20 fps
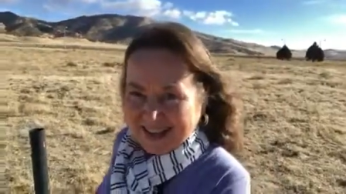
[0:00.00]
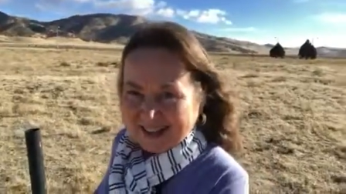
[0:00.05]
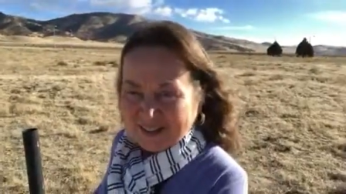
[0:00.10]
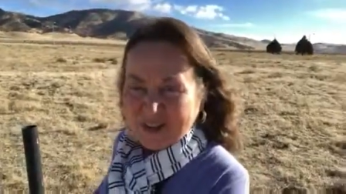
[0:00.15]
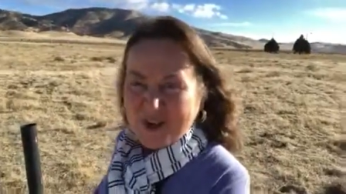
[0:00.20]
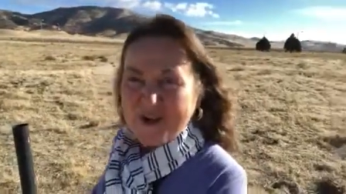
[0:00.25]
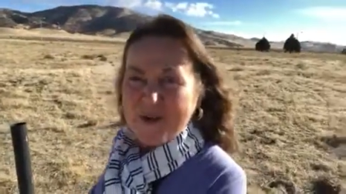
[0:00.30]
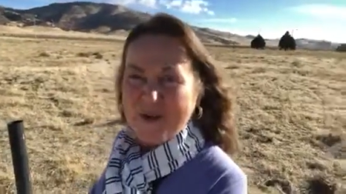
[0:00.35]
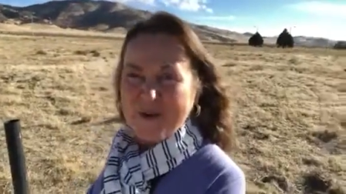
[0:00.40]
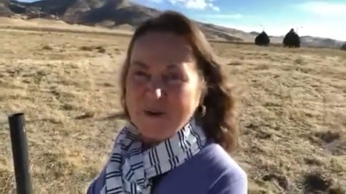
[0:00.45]

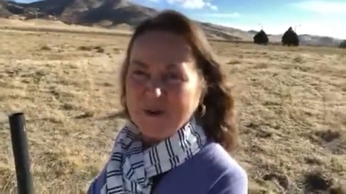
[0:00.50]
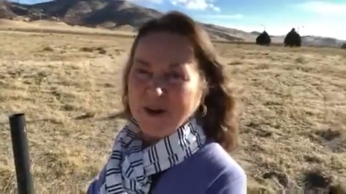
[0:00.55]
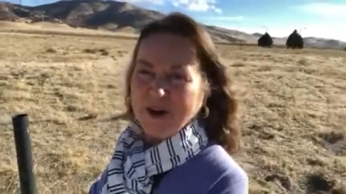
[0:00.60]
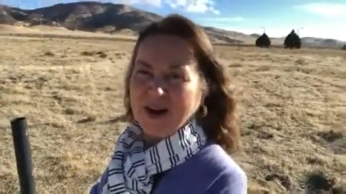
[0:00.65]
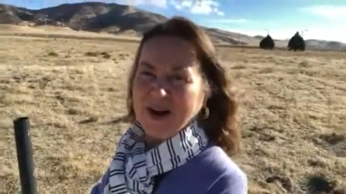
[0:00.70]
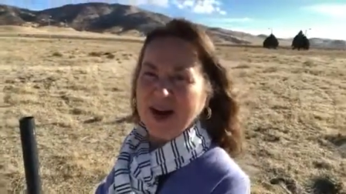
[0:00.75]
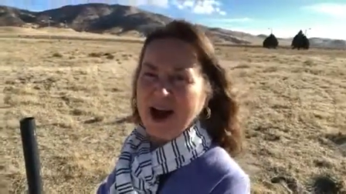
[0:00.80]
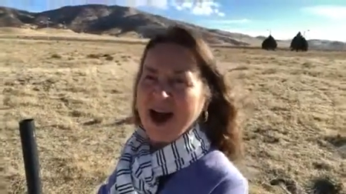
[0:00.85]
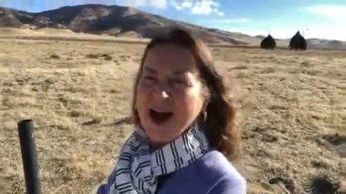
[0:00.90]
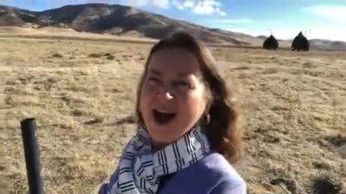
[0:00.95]
Hello.
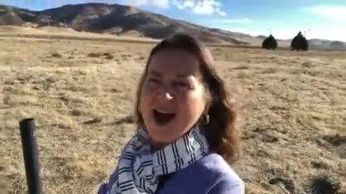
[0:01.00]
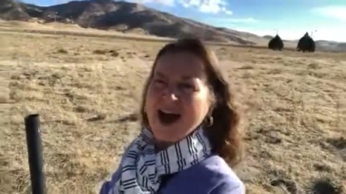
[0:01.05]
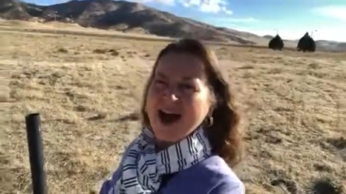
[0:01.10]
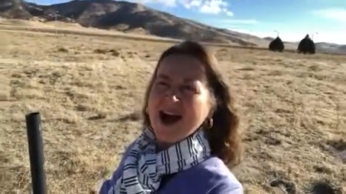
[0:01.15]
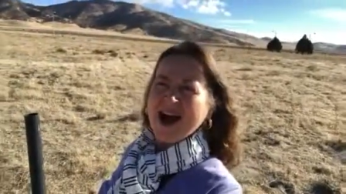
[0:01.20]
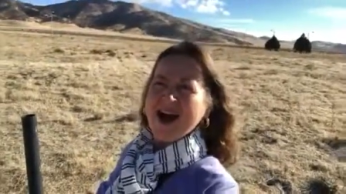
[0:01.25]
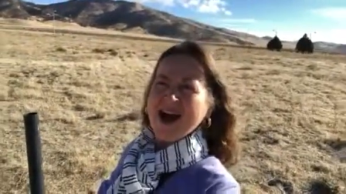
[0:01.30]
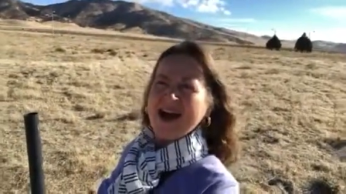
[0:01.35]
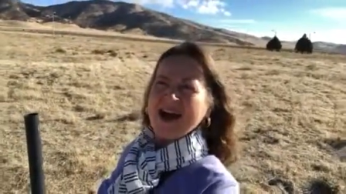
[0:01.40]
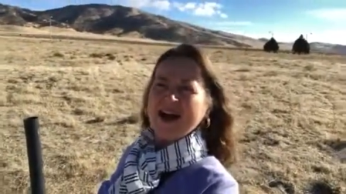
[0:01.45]

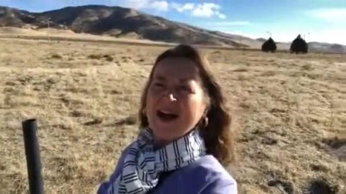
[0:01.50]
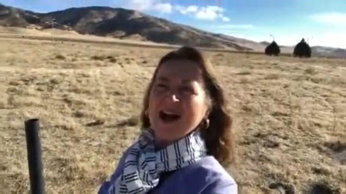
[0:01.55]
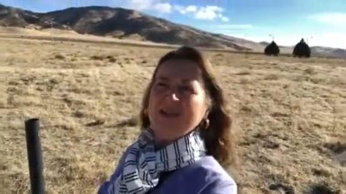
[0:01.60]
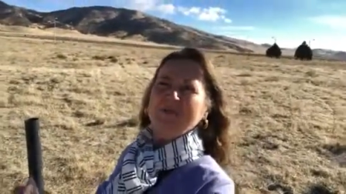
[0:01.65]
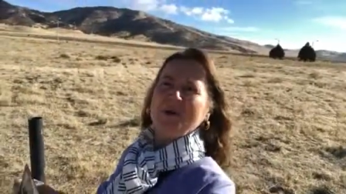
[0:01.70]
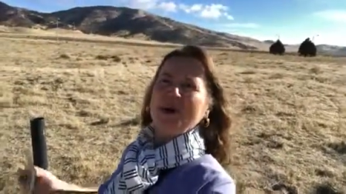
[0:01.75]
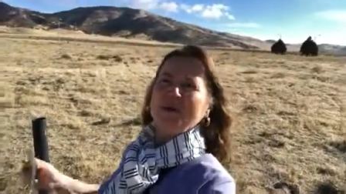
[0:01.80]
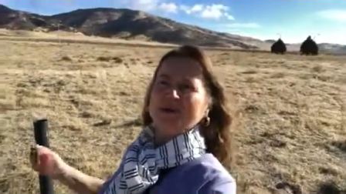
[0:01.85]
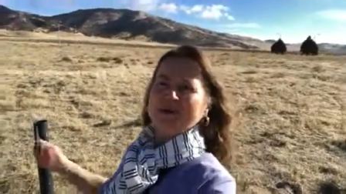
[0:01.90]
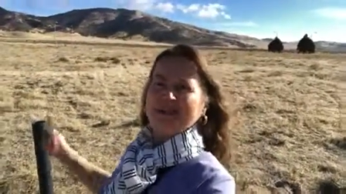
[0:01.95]
Ah,
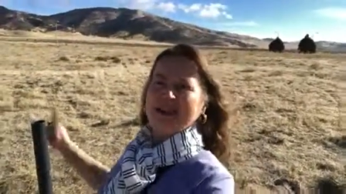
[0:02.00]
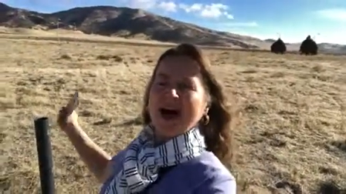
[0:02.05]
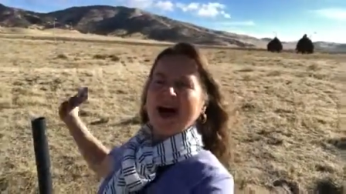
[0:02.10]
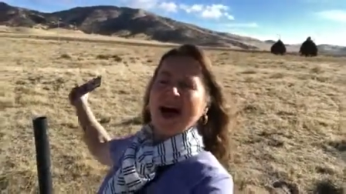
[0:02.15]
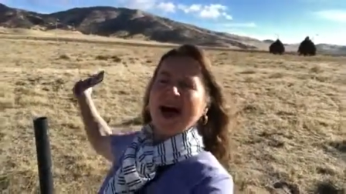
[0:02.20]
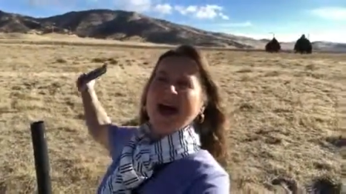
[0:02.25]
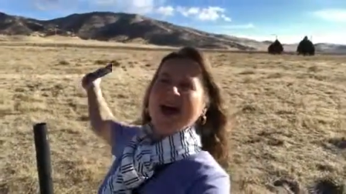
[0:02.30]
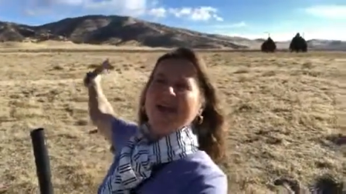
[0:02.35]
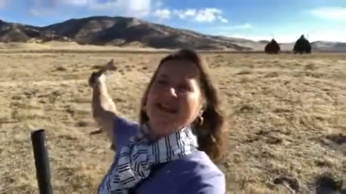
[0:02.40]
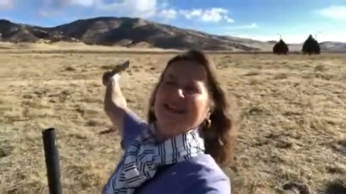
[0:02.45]
I'm
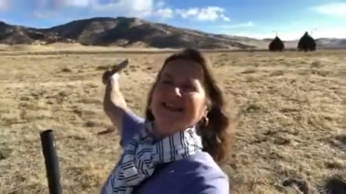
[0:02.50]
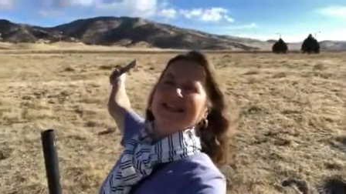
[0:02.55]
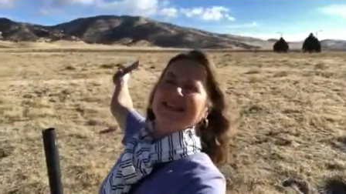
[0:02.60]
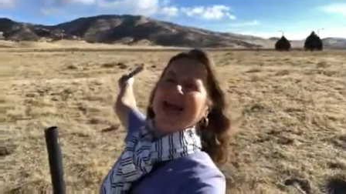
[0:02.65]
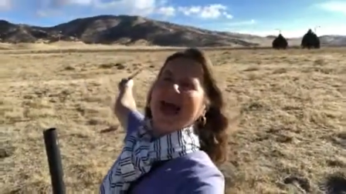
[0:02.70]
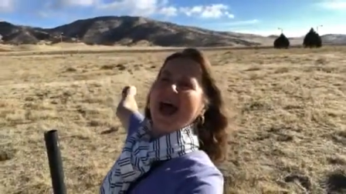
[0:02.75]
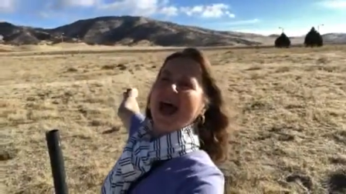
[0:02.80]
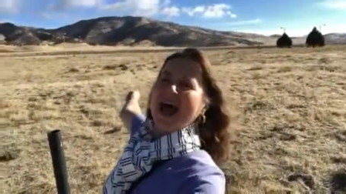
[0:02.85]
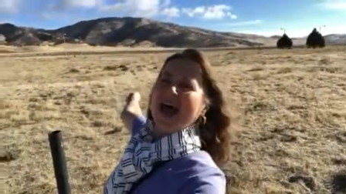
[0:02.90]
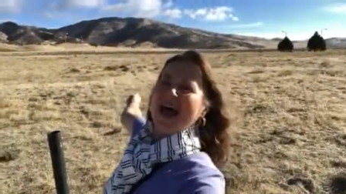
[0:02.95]
outside.
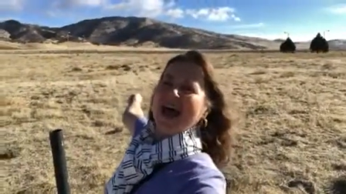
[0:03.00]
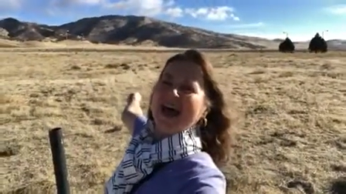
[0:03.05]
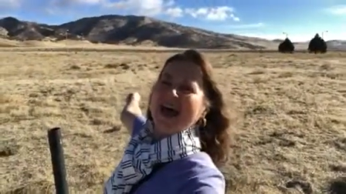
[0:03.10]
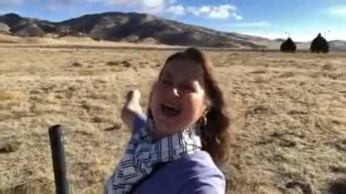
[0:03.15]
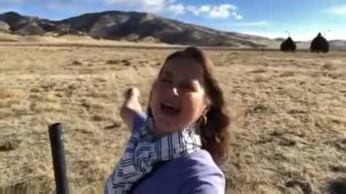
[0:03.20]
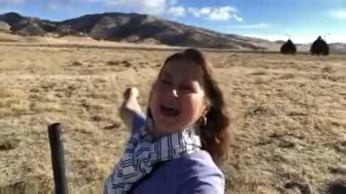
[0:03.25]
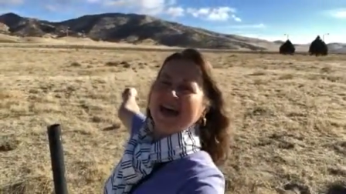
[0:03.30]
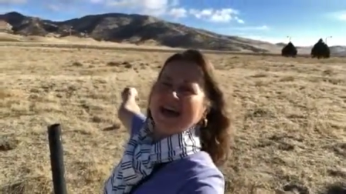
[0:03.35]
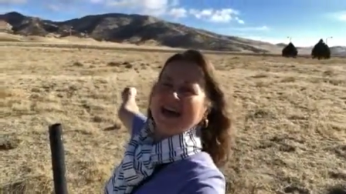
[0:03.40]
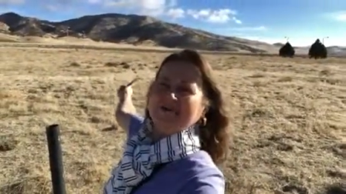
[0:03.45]

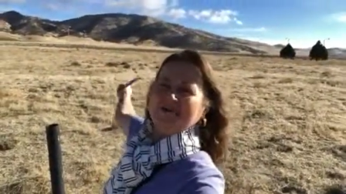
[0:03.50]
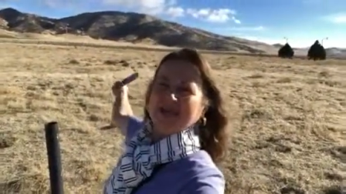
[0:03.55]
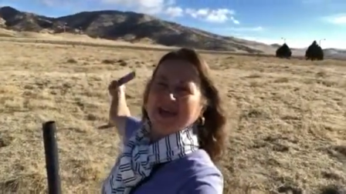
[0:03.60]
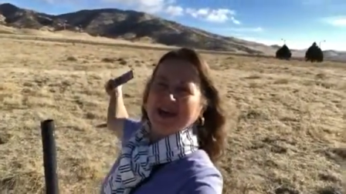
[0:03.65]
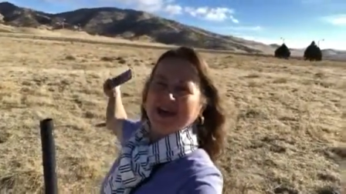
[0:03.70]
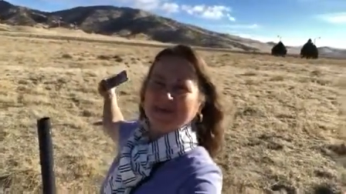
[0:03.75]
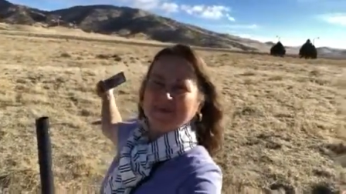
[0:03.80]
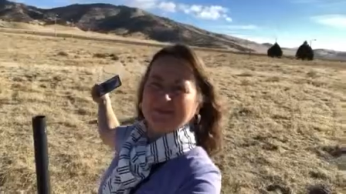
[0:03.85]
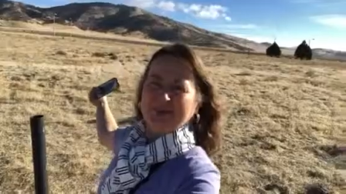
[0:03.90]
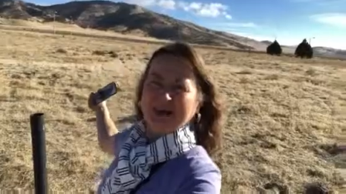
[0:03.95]
Yay! I'm
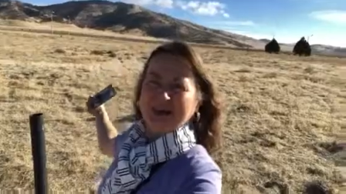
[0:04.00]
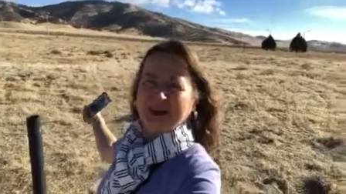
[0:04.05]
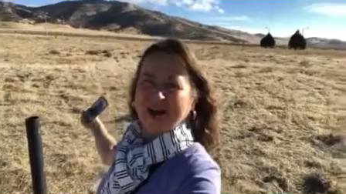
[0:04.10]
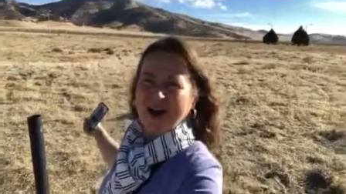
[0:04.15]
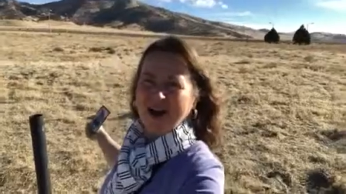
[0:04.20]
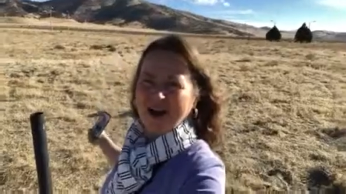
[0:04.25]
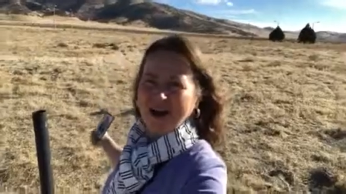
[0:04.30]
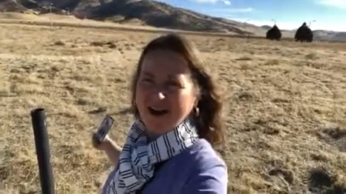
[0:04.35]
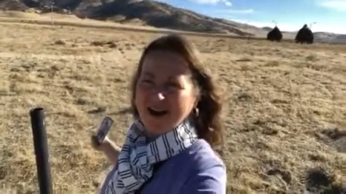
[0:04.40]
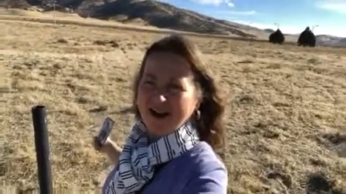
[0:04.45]
not in my
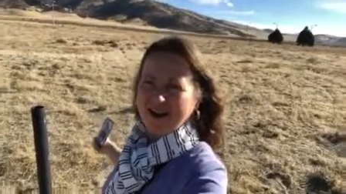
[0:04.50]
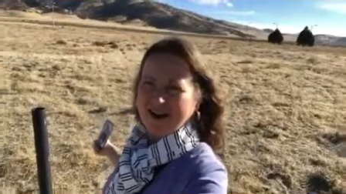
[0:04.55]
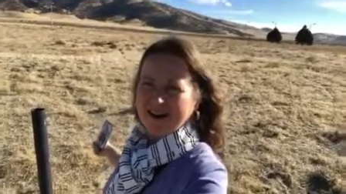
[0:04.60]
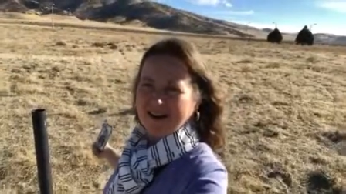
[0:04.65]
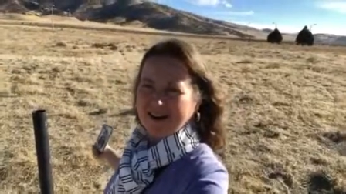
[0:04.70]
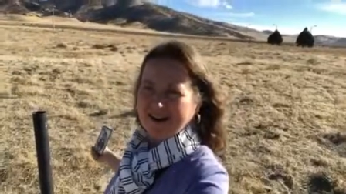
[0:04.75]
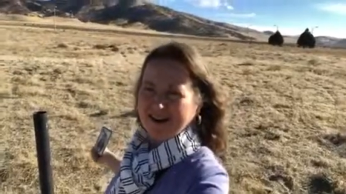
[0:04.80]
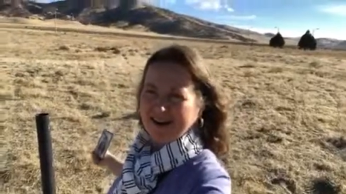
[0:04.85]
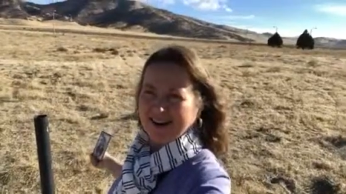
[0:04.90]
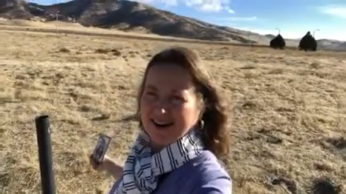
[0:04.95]

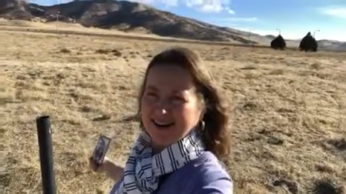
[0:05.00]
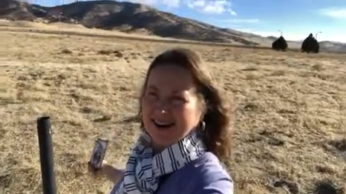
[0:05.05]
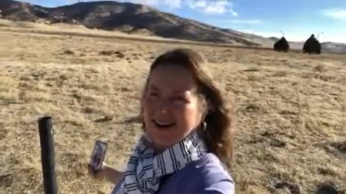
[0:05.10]
car.